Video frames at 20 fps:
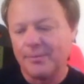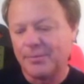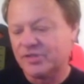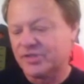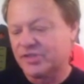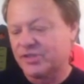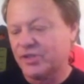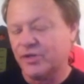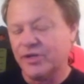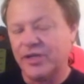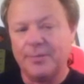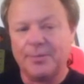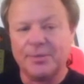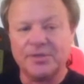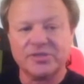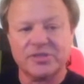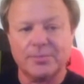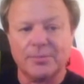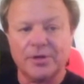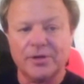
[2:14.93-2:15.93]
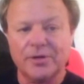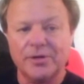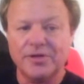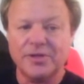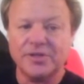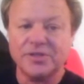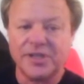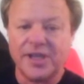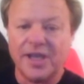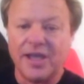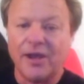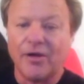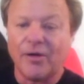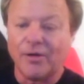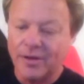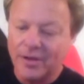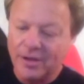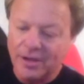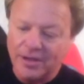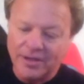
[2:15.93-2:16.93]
but still keep it similar in the tail.